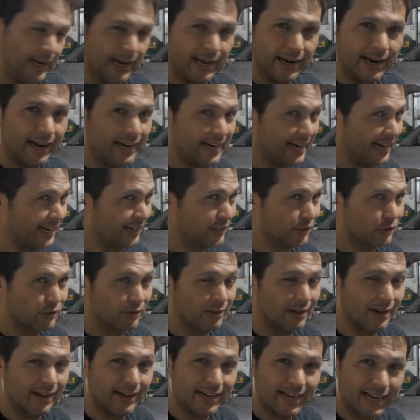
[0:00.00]
And I
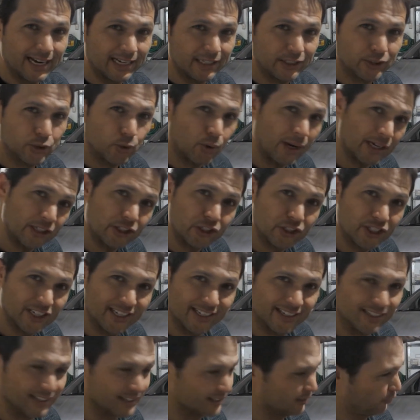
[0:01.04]
answer a lot of guys'
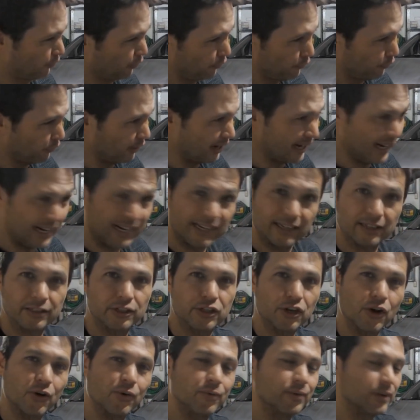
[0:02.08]
questions for free.
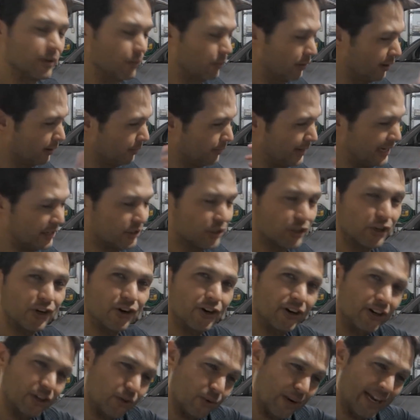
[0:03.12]
So you want to make
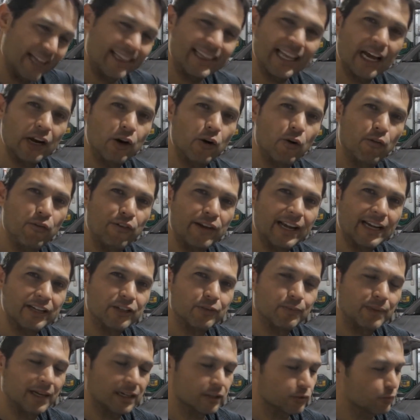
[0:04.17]
sure you hit that
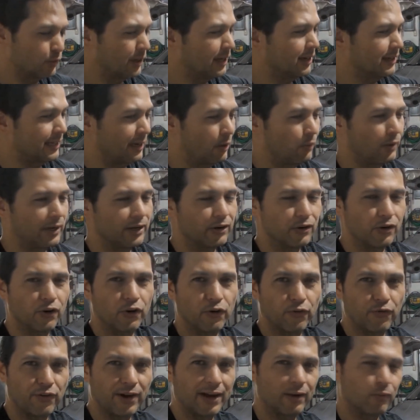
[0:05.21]
notification bell as well. That way you're
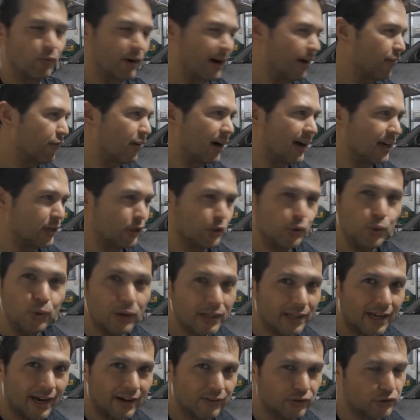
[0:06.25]
notified whenever I do
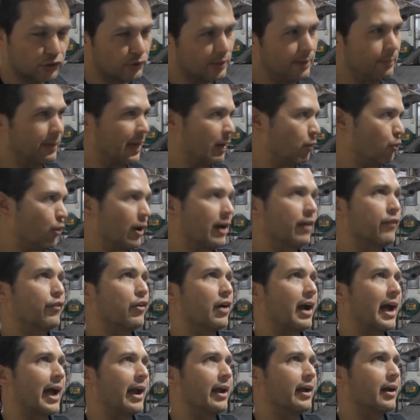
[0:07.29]
a live stream and
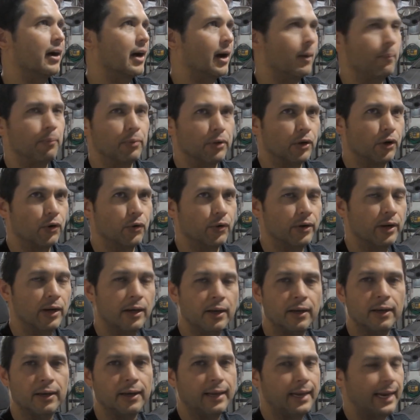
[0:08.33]
whenever I upload
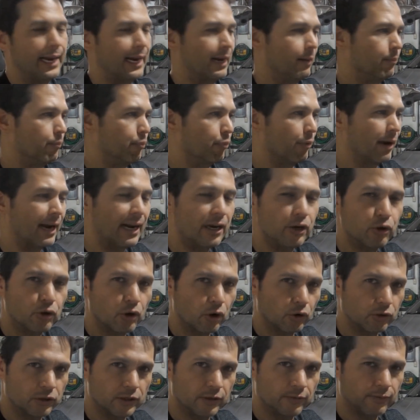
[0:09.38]
a brand new
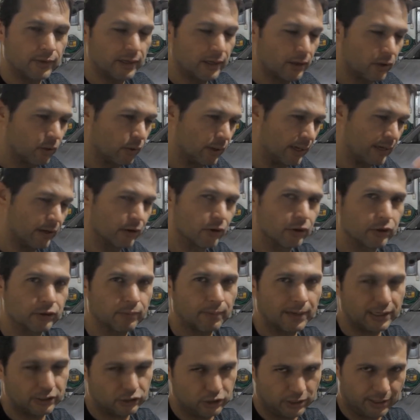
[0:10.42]
coaching video here
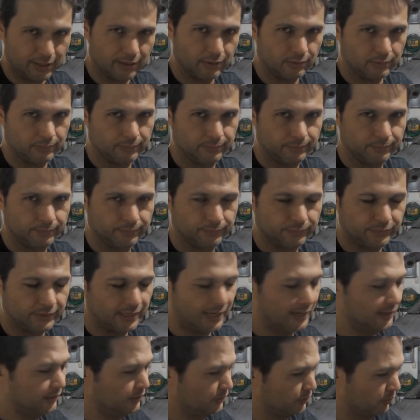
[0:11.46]
to my channel.
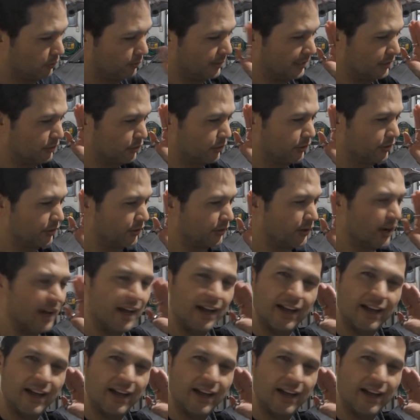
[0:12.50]
Okay, so make sure